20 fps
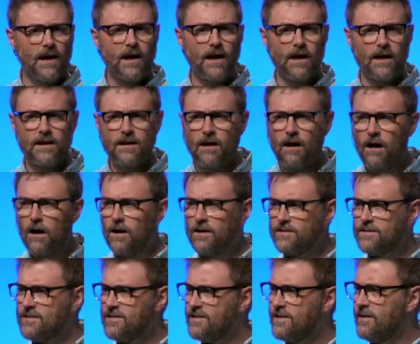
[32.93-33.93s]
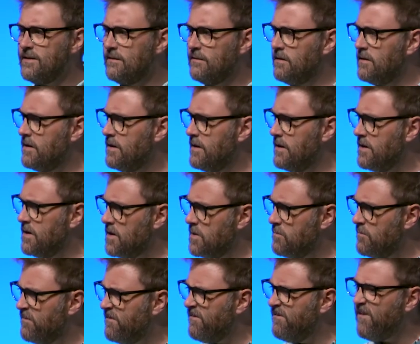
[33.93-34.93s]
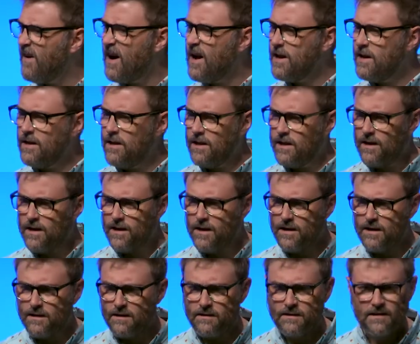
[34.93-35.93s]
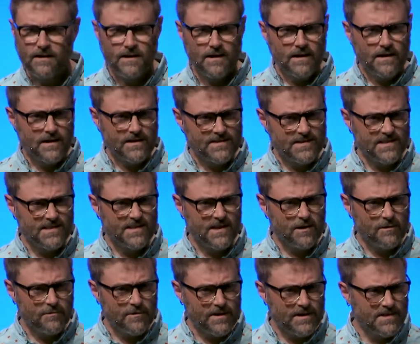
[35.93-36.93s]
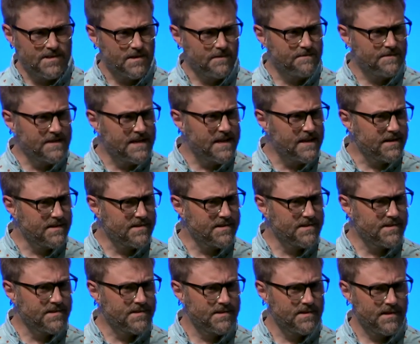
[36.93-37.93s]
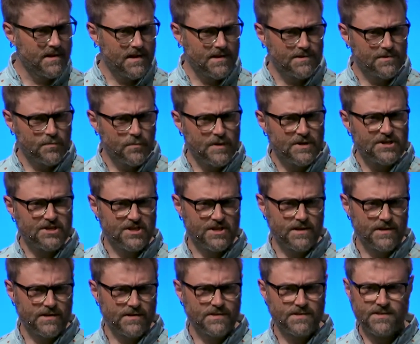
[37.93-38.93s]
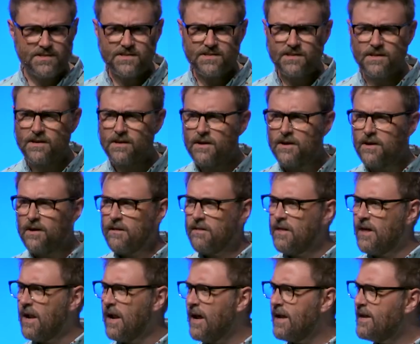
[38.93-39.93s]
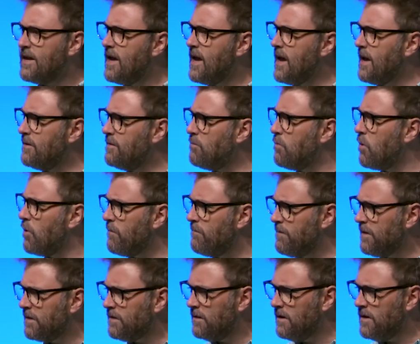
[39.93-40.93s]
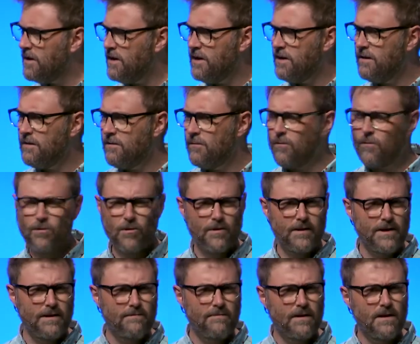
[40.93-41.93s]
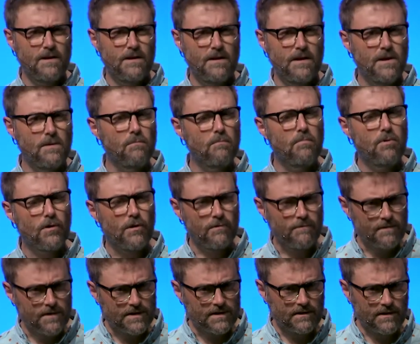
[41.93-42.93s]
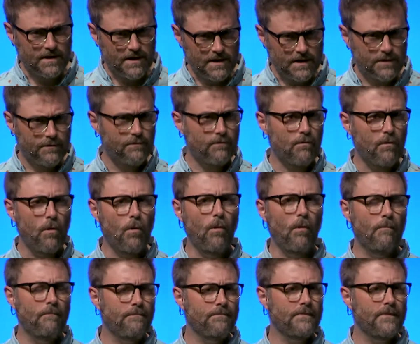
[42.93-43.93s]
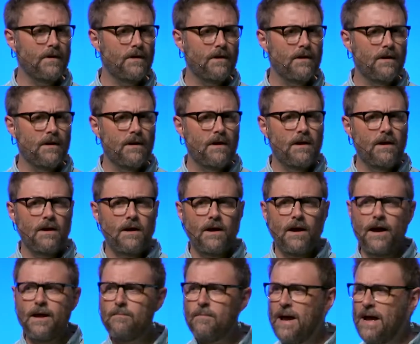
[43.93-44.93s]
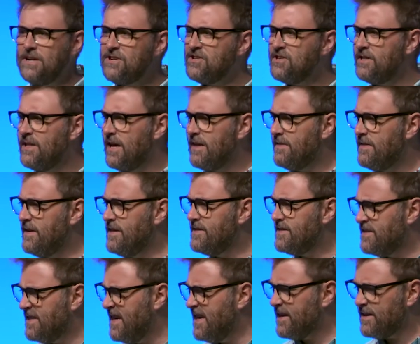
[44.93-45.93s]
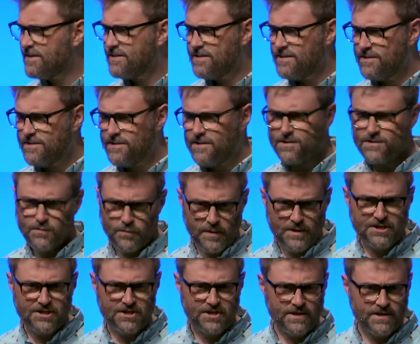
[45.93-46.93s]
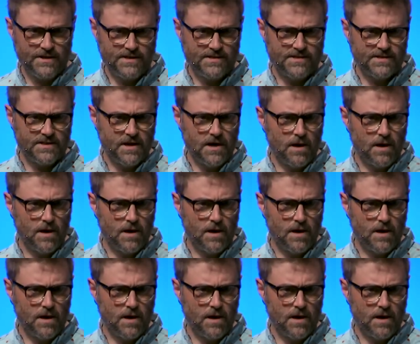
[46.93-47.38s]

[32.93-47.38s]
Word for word: I constantly am fighting a series of ticks and twitches that I can't perfectly or even imperfectly control. I imagine that these ticks and twitches